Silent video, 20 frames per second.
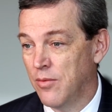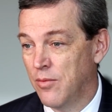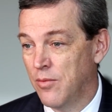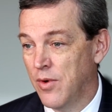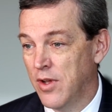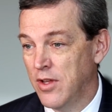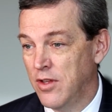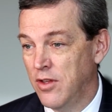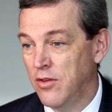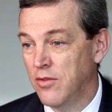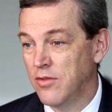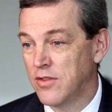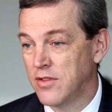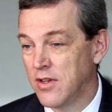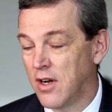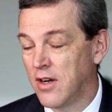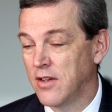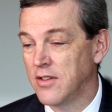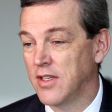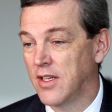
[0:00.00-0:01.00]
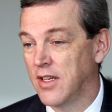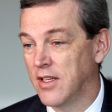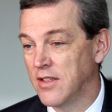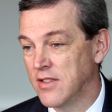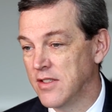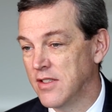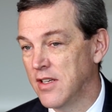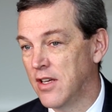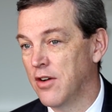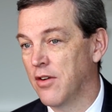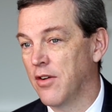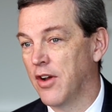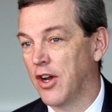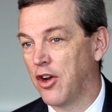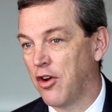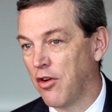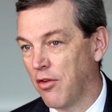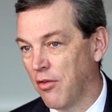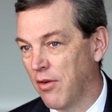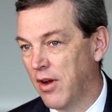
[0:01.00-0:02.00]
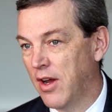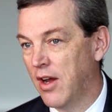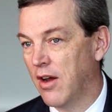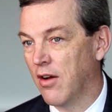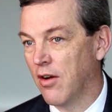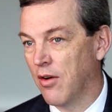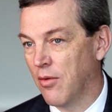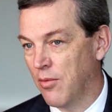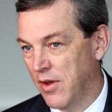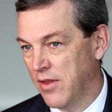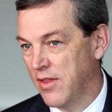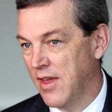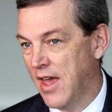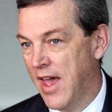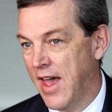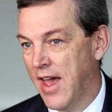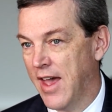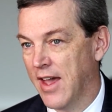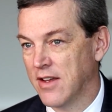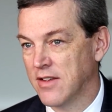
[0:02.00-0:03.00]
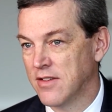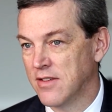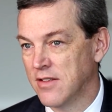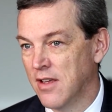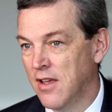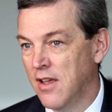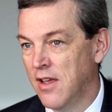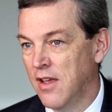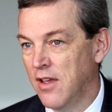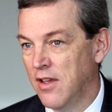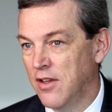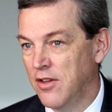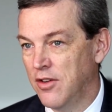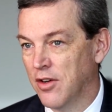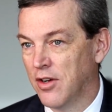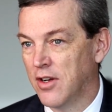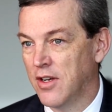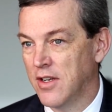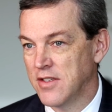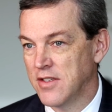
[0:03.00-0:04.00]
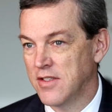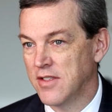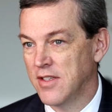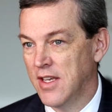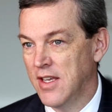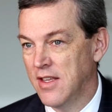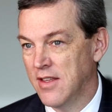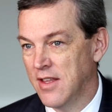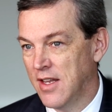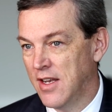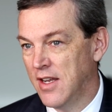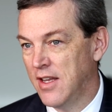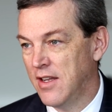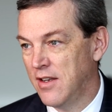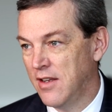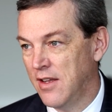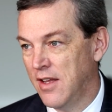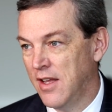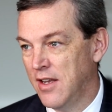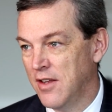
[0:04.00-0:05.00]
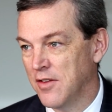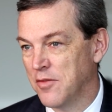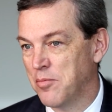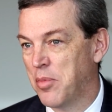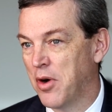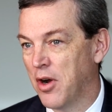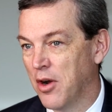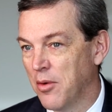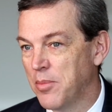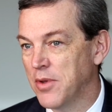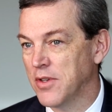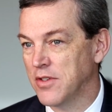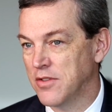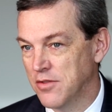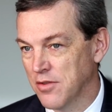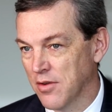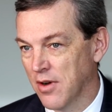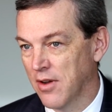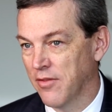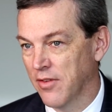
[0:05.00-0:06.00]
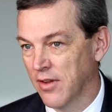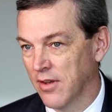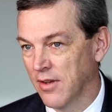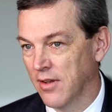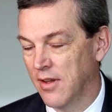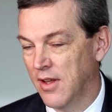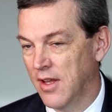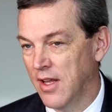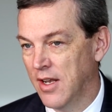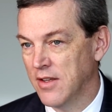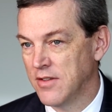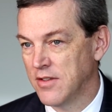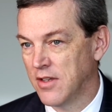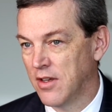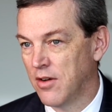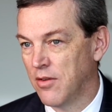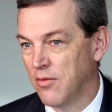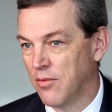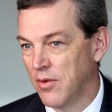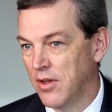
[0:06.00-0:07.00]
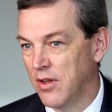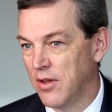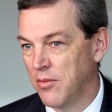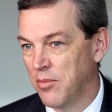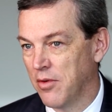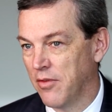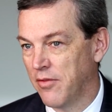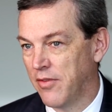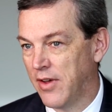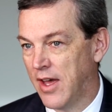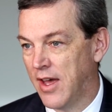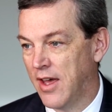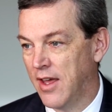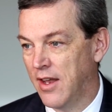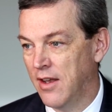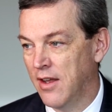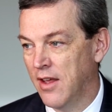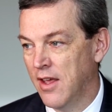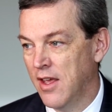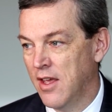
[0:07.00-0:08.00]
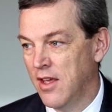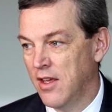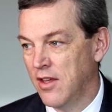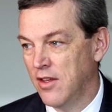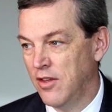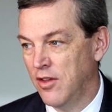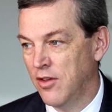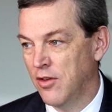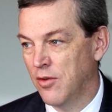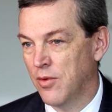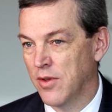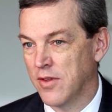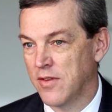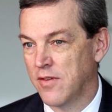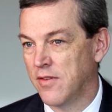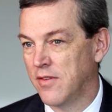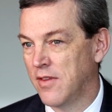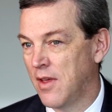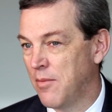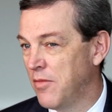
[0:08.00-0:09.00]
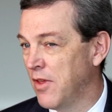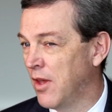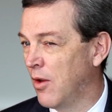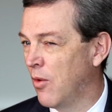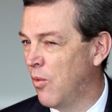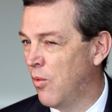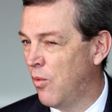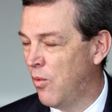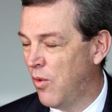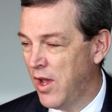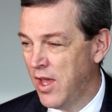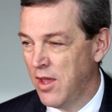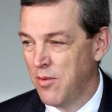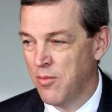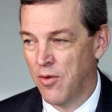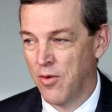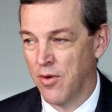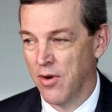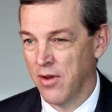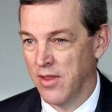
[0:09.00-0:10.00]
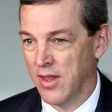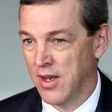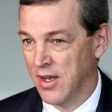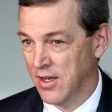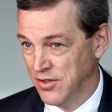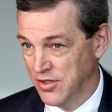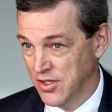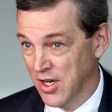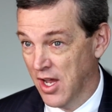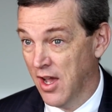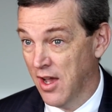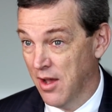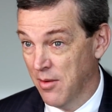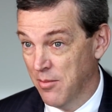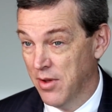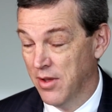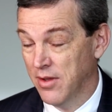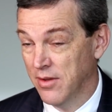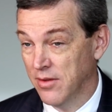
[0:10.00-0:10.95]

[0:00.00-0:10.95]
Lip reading: when you start to consider a career with Axe, you're see that it is purpose-driven, and it's going to really provide you with something way more than a job.